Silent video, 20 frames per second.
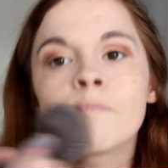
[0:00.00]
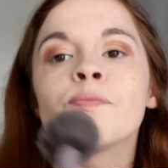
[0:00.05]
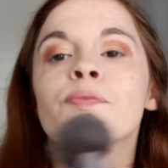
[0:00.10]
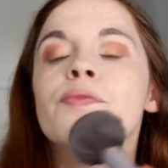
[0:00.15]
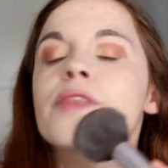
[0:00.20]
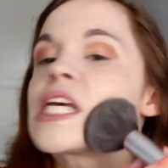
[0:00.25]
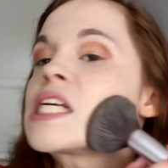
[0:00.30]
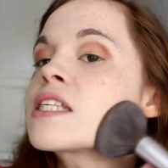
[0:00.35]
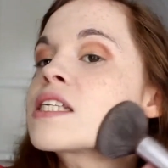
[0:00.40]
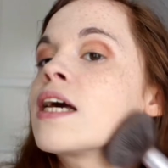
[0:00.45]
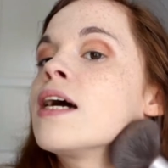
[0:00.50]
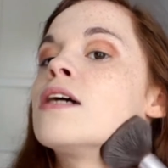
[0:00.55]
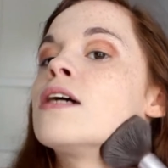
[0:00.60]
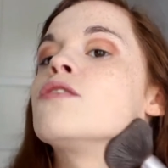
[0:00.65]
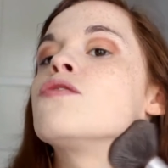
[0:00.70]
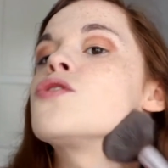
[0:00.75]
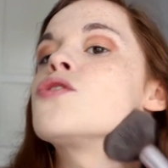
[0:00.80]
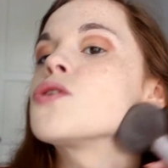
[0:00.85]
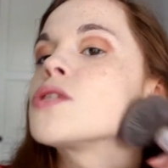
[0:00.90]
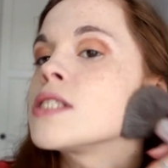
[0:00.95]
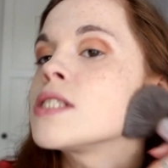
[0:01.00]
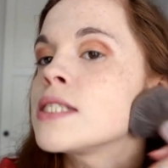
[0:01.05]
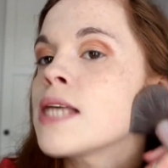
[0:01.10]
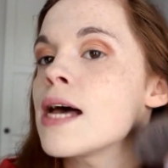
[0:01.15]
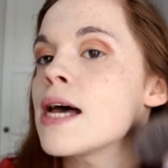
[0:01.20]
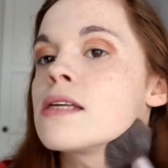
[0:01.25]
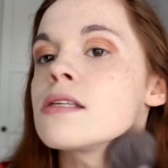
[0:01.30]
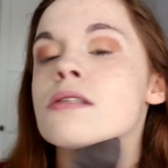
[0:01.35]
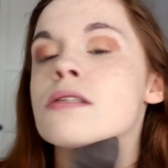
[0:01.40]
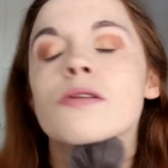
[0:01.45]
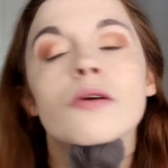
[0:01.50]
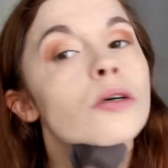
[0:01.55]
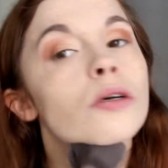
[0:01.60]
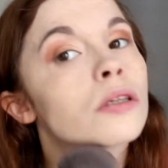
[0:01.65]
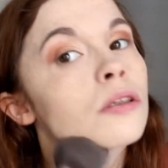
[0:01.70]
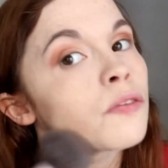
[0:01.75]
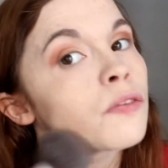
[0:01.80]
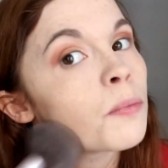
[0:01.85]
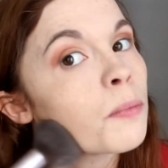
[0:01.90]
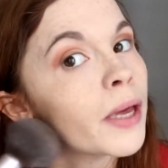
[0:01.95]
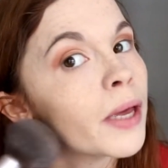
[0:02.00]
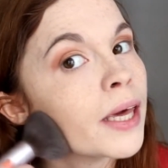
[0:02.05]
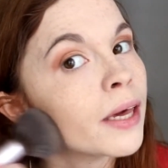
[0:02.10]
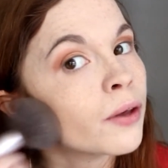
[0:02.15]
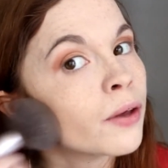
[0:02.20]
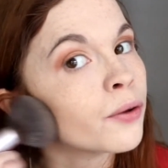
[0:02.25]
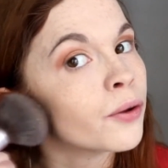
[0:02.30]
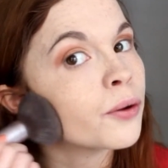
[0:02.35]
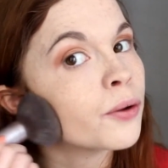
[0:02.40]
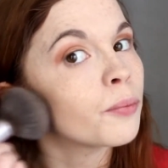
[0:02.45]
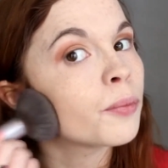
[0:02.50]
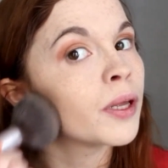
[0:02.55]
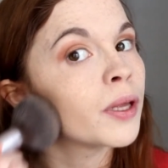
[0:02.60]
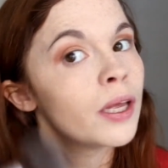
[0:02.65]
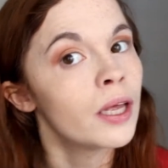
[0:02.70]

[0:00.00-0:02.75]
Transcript: this kind of just sets all of the makeup